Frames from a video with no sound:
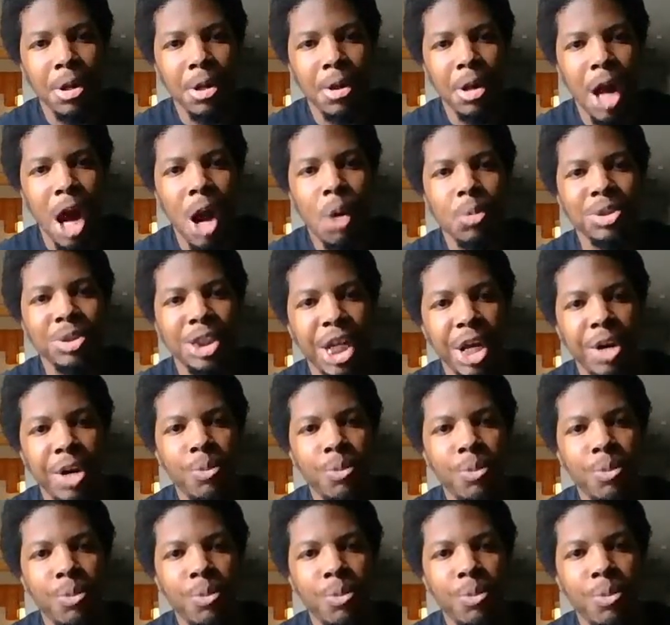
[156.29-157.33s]
I was there when it
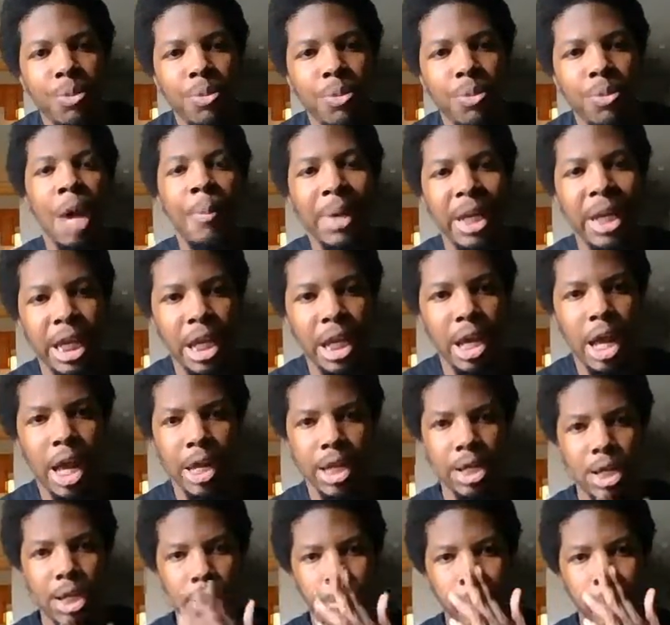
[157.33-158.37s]
was becoming
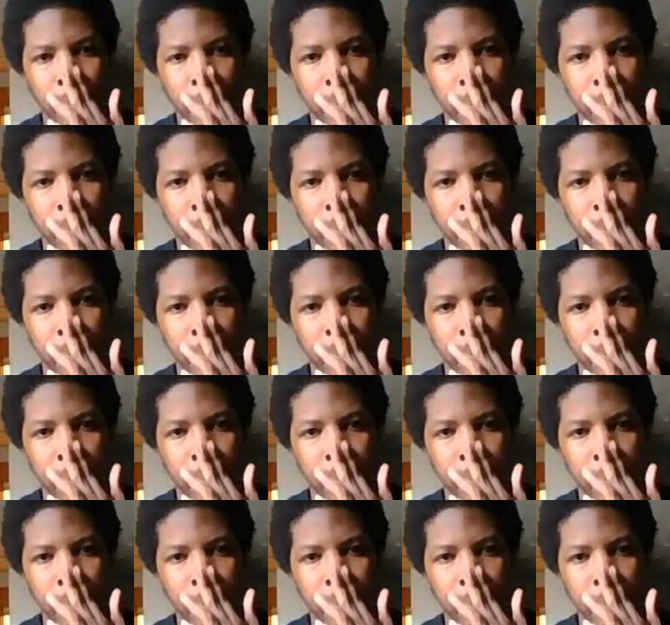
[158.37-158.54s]
EIW.